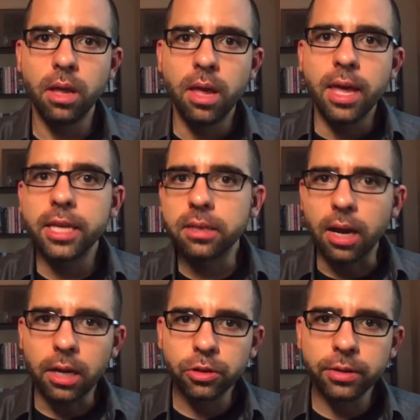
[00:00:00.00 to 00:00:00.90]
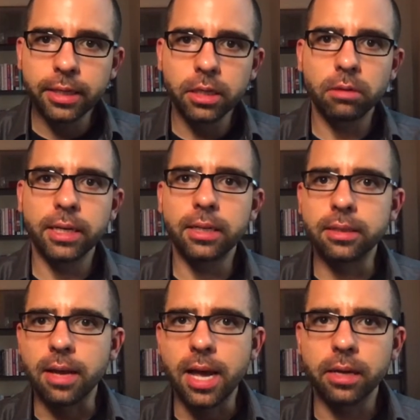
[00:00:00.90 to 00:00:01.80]
His contradictory
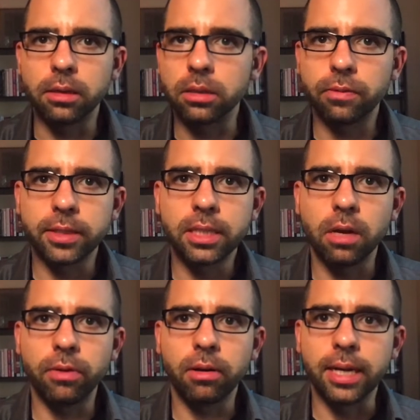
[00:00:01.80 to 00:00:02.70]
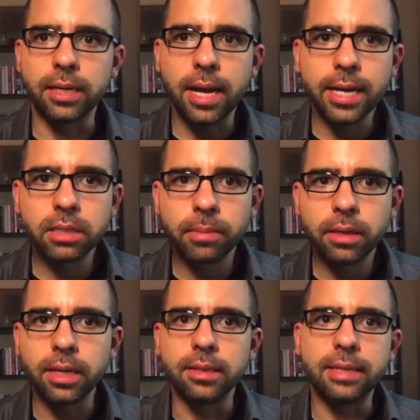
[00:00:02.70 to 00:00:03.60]
desires for self-aggrandizement
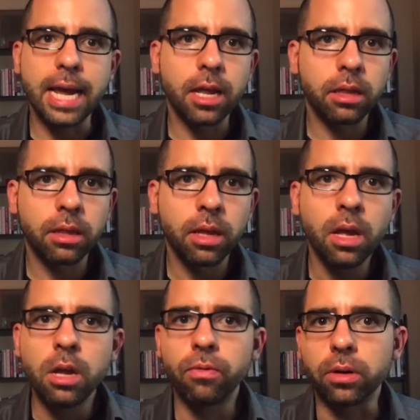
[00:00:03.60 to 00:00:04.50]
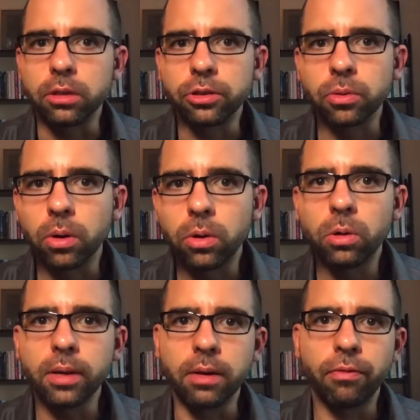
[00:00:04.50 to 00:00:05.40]
and death, for control
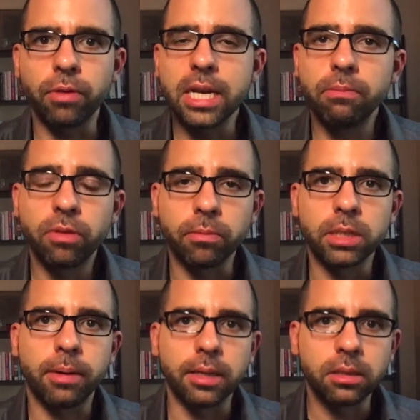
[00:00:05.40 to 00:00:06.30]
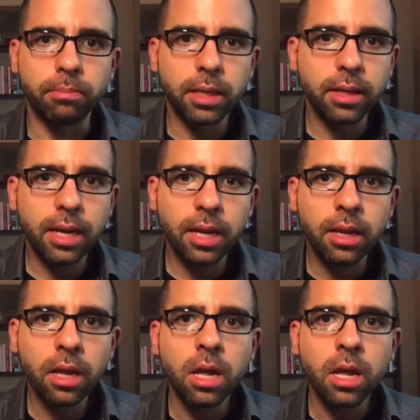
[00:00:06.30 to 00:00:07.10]
and freedom from responsibility,